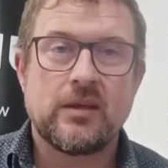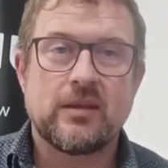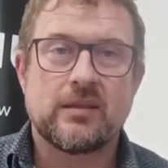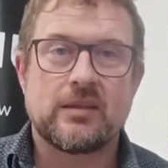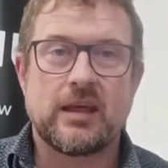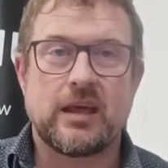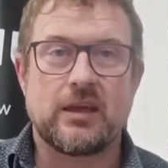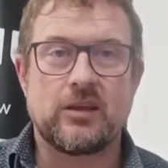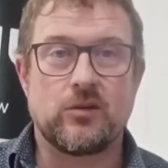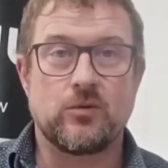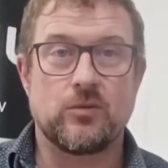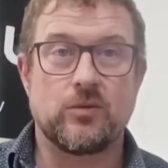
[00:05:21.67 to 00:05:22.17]

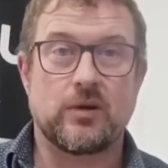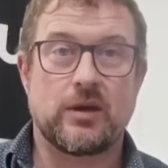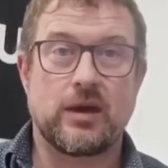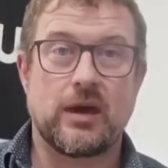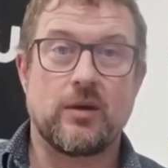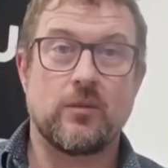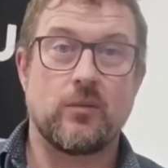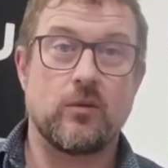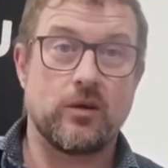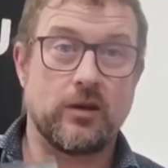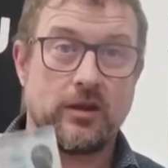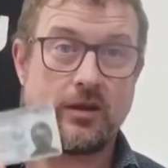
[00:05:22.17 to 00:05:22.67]
then you will
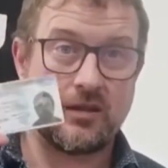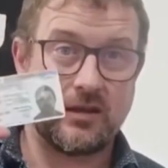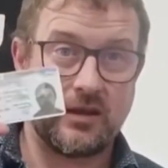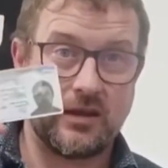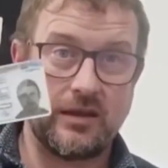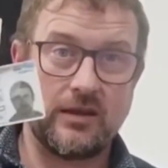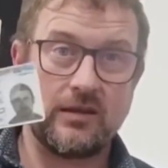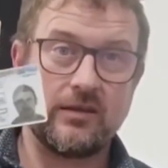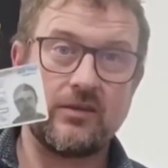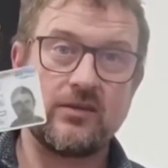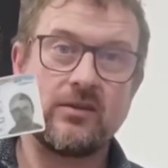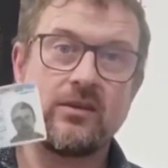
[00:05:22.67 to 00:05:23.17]
get one of
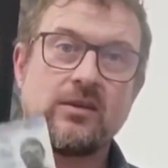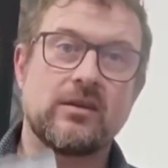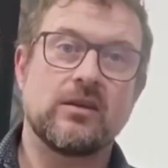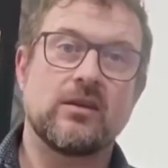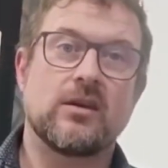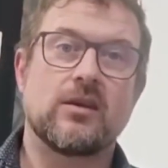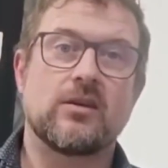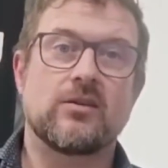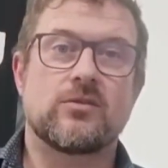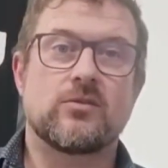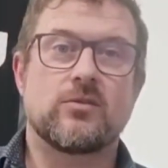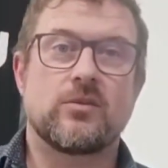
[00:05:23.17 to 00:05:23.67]
these
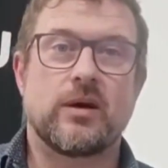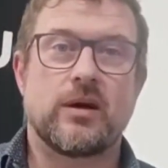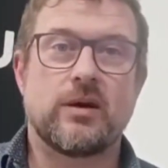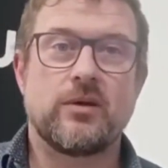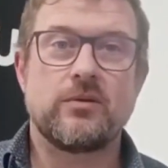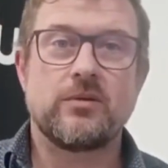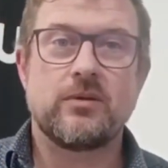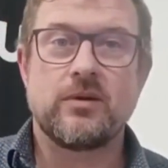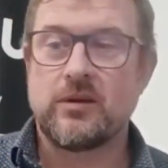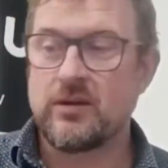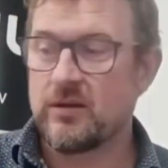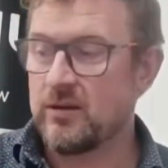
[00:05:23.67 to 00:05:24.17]
as
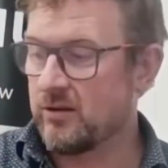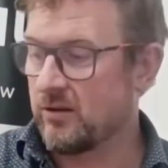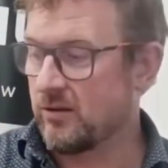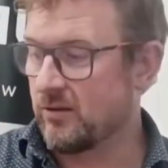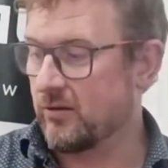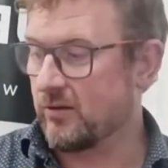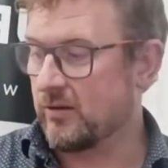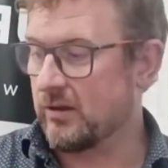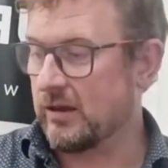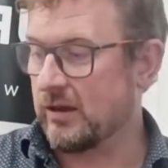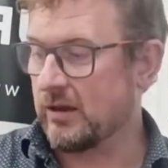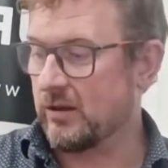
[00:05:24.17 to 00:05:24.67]
well,
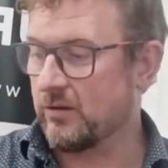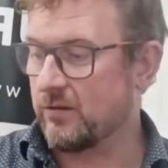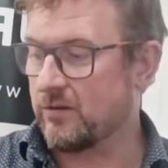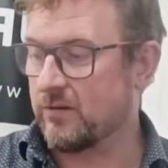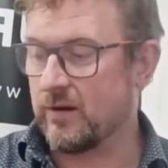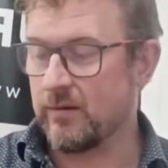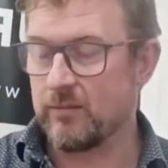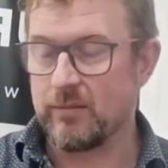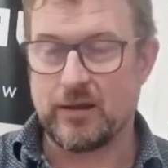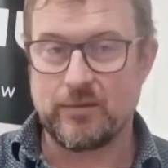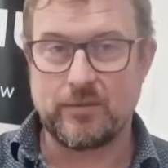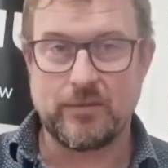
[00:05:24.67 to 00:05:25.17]
your EU
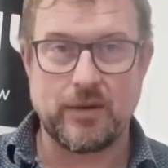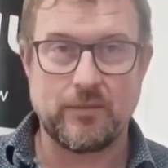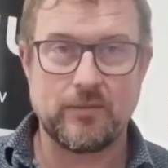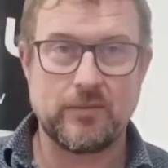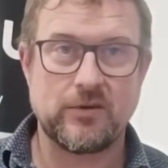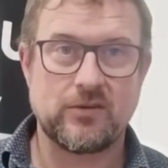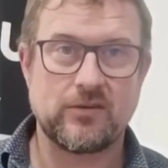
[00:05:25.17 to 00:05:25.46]
family member.